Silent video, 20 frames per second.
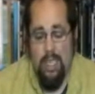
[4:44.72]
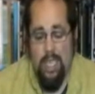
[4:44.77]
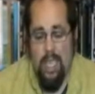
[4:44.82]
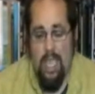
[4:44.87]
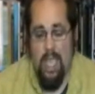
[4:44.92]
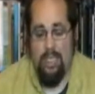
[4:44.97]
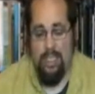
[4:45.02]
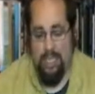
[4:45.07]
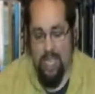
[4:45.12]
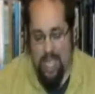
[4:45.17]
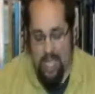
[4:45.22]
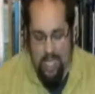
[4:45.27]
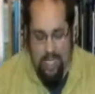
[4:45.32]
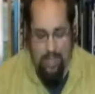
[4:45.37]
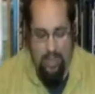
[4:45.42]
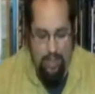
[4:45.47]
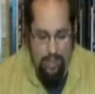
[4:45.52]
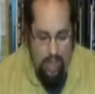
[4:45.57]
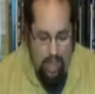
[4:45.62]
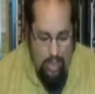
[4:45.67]
As
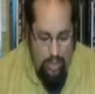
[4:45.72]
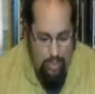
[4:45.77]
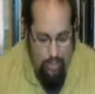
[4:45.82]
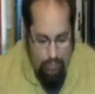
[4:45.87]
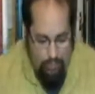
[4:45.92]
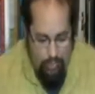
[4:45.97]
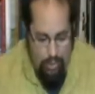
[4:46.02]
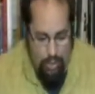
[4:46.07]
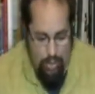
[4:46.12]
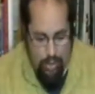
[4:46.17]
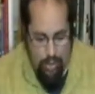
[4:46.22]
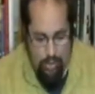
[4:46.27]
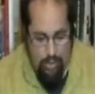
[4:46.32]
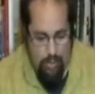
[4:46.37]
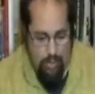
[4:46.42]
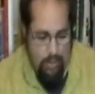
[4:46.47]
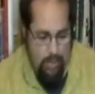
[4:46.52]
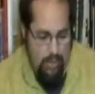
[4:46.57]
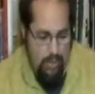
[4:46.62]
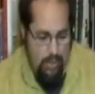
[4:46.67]
I thought
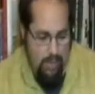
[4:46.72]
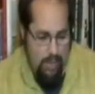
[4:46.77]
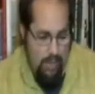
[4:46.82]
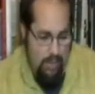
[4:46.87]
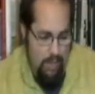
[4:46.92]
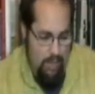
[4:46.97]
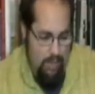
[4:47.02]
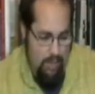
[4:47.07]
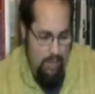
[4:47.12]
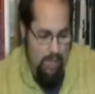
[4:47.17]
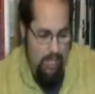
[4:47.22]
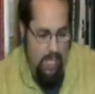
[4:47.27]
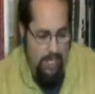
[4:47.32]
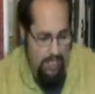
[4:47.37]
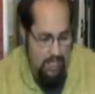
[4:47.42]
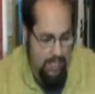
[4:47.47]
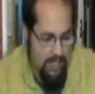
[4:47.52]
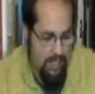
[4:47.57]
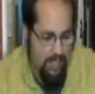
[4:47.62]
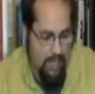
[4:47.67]
through the
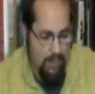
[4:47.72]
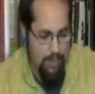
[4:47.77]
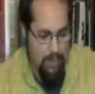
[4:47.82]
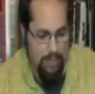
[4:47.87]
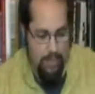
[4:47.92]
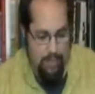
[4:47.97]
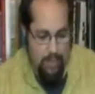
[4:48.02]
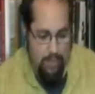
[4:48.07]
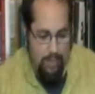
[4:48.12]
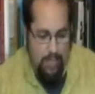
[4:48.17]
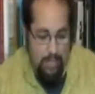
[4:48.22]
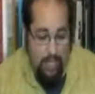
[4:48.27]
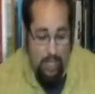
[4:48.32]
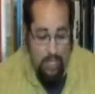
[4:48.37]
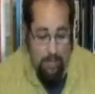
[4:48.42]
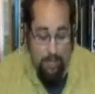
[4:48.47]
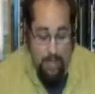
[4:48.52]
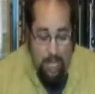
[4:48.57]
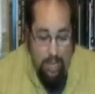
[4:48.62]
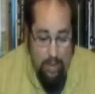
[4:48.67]
lessons I was
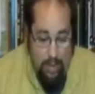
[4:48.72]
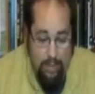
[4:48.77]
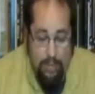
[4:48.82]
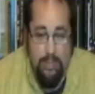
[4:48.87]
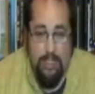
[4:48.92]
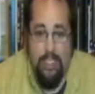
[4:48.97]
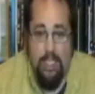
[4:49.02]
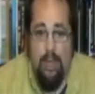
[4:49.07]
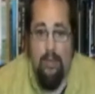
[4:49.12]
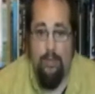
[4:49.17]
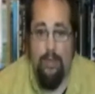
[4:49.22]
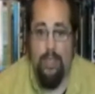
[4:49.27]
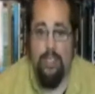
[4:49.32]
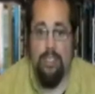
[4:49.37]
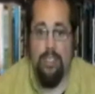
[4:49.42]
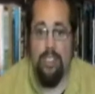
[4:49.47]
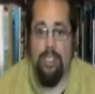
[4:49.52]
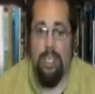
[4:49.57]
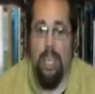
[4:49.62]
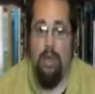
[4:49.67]
doing and my own
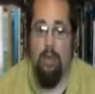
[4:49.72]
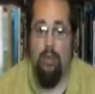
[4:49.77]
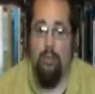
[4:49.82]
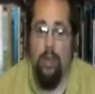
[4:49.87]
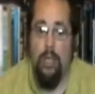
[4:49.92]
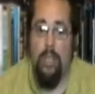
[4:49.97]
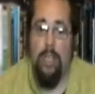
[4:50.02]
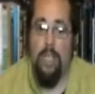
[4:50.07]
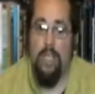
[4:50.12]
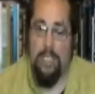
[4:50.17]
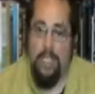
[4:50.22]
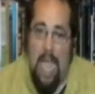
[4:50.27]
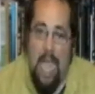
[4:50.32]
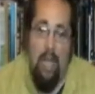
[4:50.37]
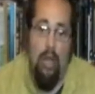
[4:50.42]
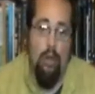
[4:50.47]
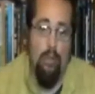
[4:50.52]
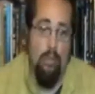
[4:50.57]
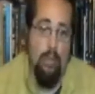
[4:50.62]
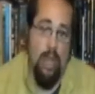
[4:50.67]
selfishness, I realized
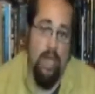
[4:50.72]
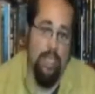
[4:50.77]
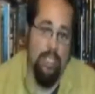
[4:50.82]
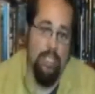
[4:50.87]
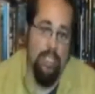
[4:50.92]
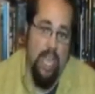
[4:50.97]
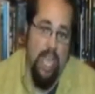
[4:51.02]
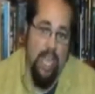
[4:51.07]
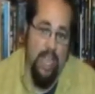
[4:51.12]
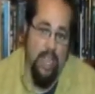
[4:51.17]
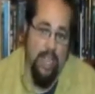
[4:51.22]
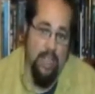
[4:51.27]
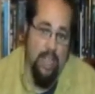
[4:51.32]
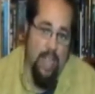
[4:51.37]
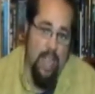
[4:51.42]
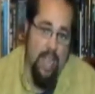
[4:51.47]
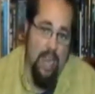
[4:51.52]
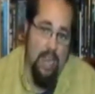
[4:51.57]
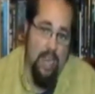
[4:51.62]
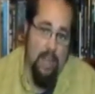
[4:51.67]
how much I had
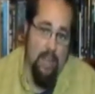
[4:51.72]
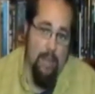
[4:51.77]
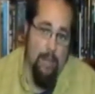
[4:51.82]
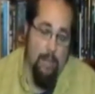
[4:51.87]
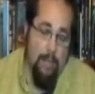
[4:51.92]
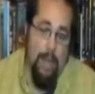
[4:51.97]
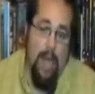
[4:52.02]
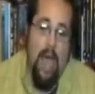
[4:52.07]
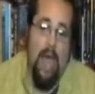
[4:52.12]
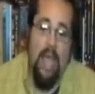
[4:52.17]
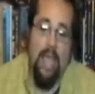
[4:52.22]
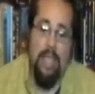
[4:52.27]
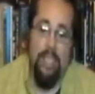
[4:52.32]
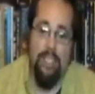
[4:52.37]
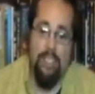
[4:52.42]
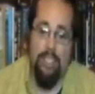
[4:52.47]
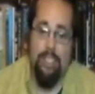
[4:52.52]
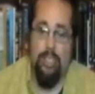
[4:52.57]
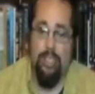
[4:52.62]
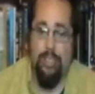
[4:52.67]
let
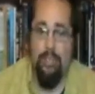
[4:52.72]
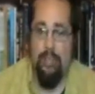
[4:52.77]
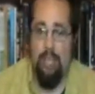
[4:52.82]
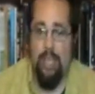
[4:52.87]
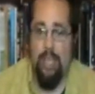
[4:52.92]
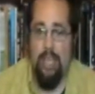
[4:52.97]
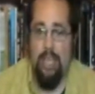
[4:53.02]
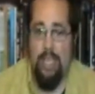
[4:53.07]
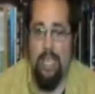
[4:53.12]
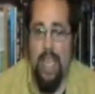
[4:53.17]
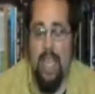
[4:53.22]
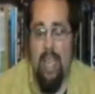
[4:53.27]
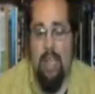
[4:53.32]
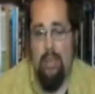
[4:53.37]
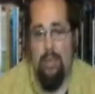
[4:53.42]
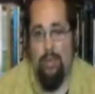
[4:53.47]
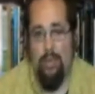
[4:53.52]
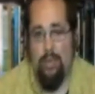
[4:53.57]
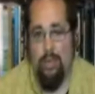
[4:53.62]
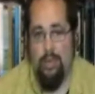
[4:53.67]
my children
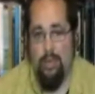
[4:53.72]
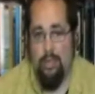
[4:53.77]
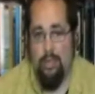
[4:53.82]
down.